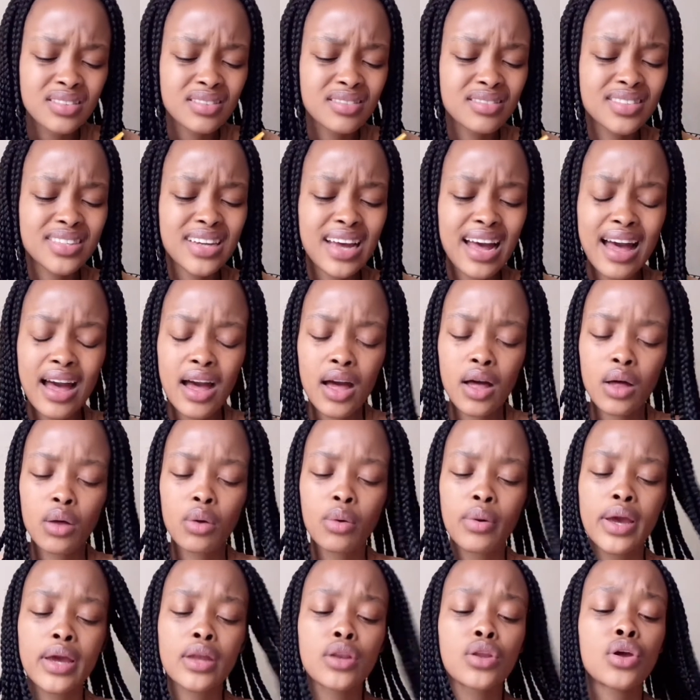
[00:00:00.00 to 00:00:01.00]
Child,
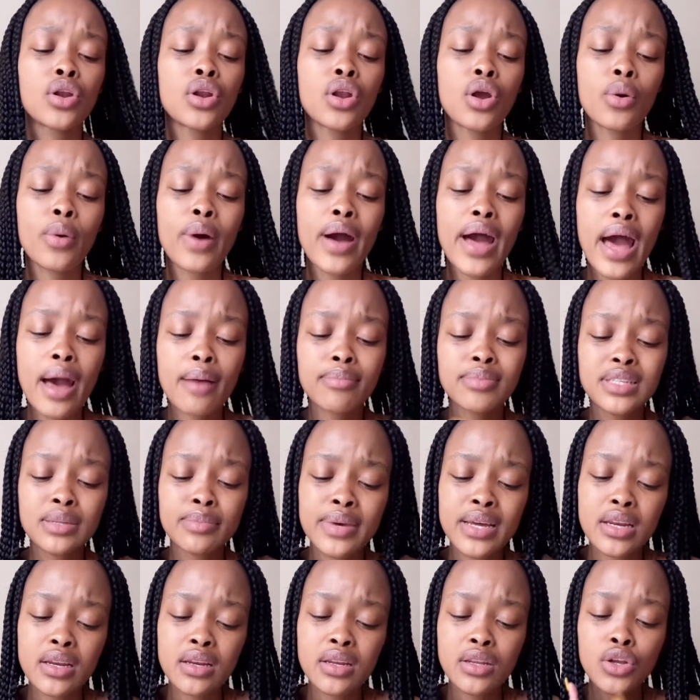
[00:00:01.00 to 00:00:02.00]
in your lower
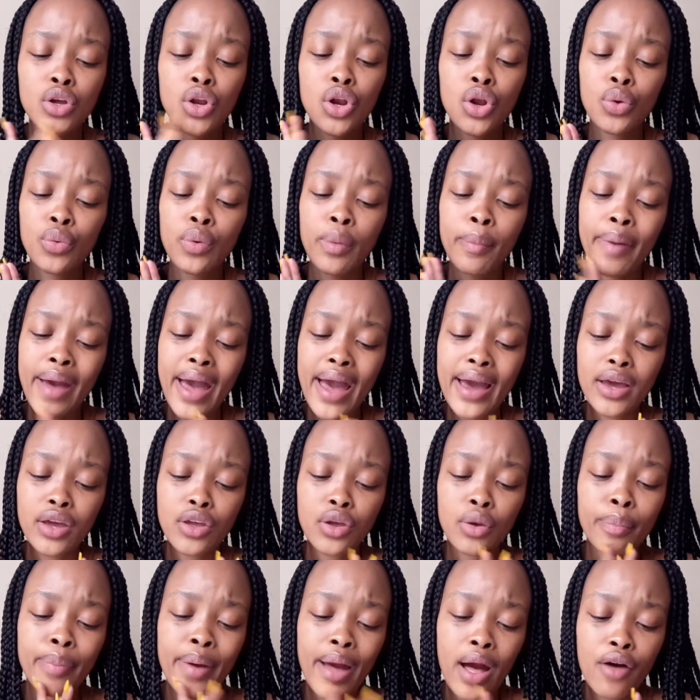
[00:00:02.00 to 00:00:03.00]
abdomen, your lower back,
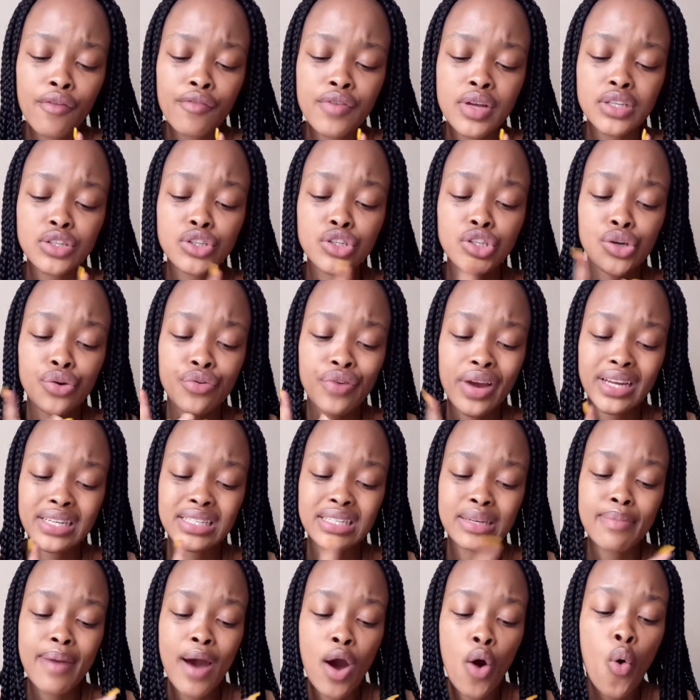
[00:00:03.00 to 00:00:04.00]
your pelvis, your
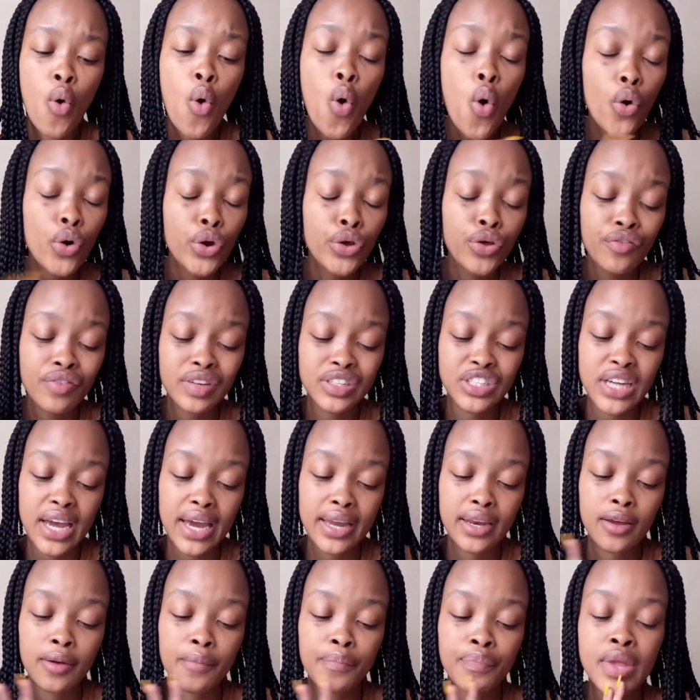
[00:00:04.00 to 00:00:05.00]
rectum, or your
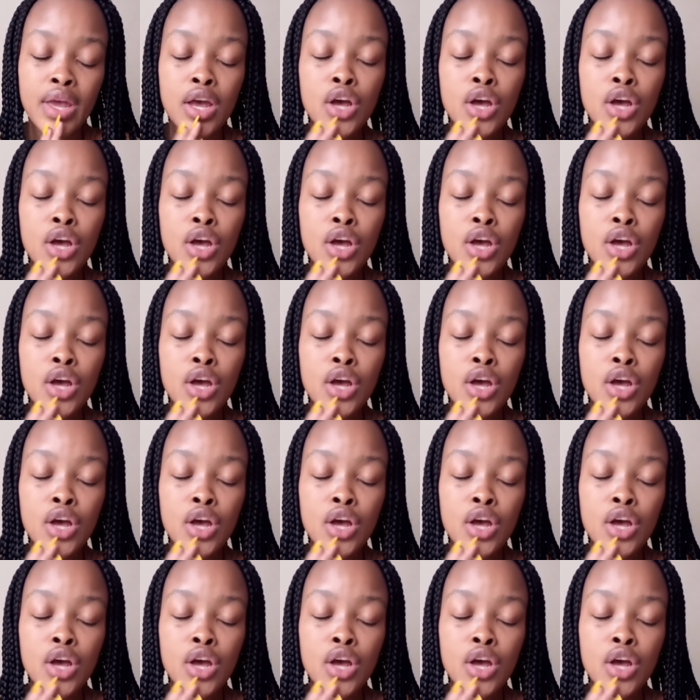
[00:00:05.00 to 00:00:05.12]
vagina.